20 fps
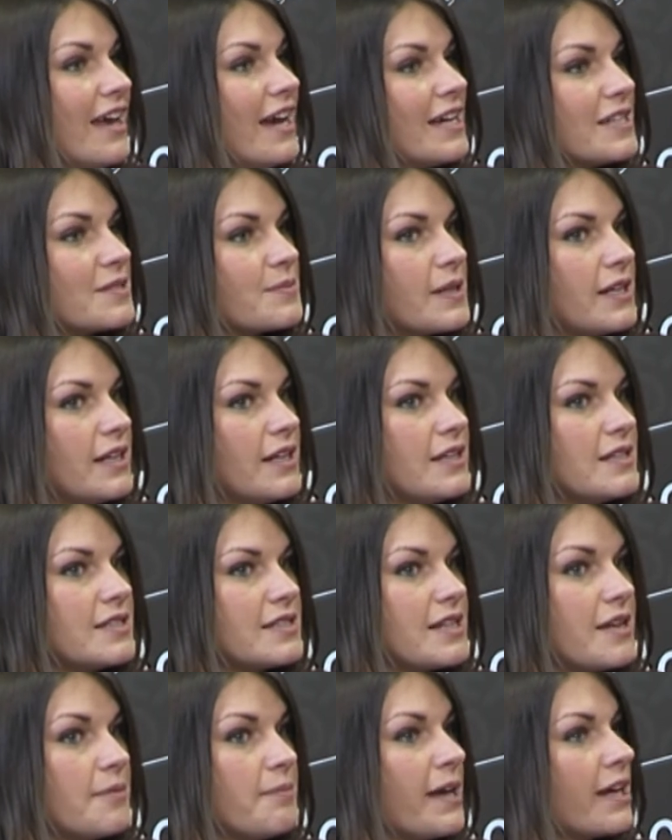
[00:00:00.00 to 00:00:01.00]
as well
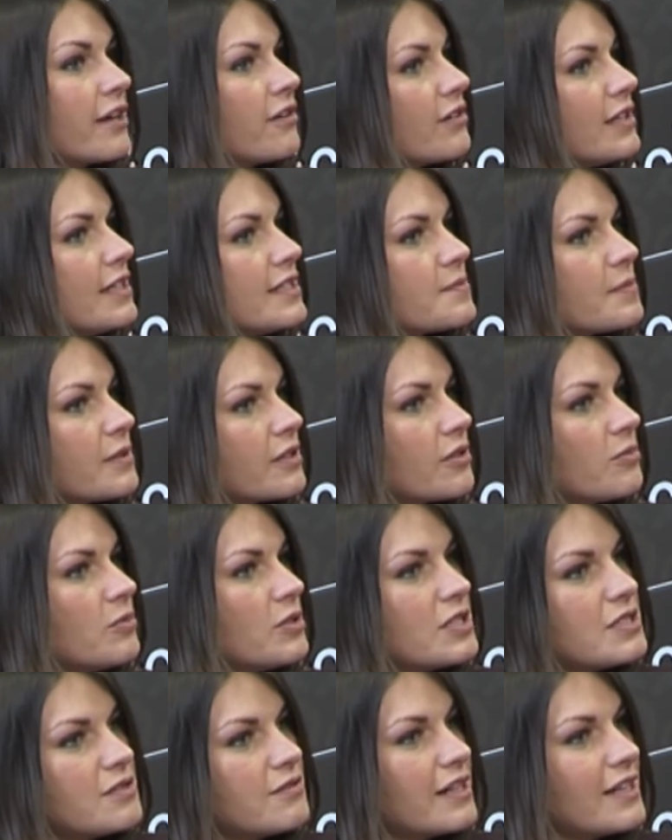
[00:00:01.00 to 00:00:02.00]
as Bangor and Lisbon
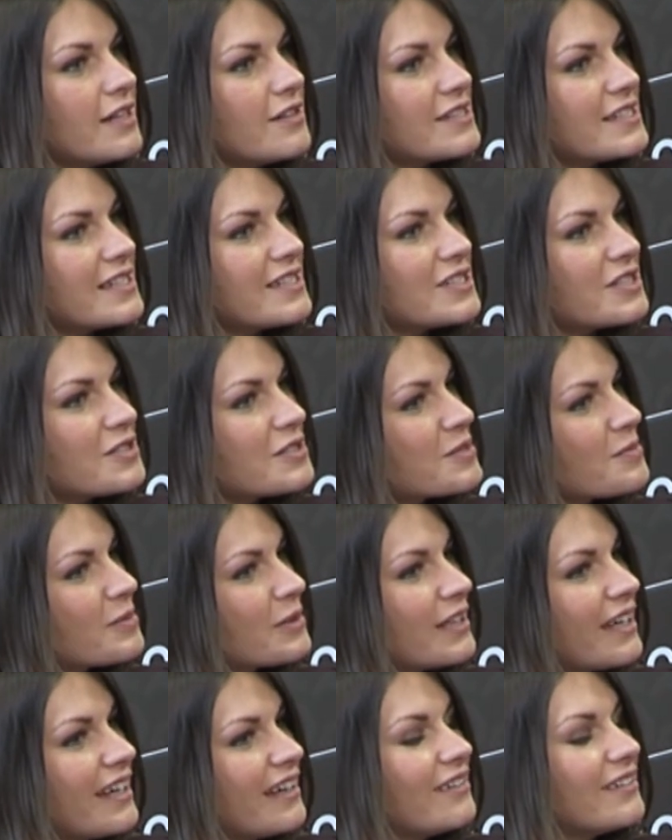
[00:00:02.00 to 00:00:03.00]
community radio stations
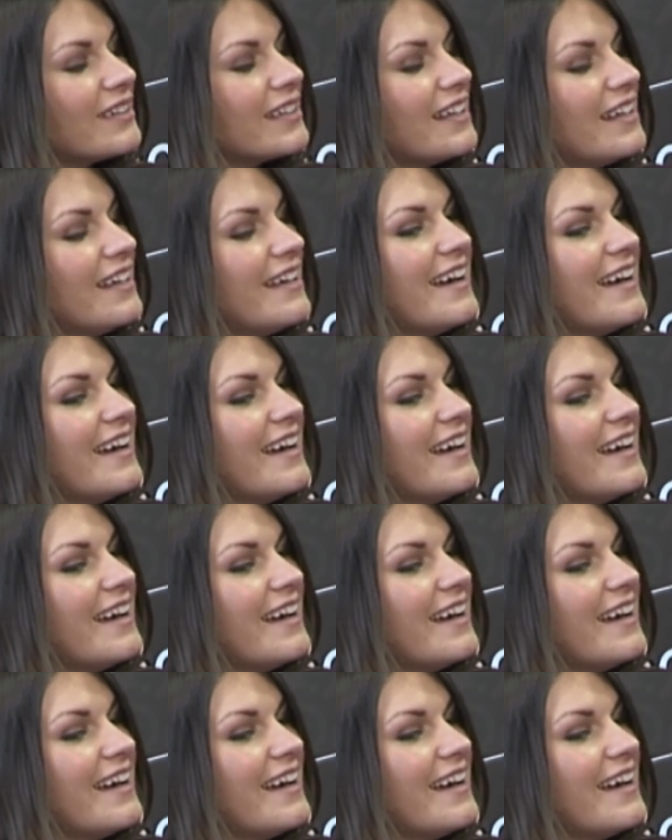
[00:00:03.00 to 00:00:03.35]
put it out,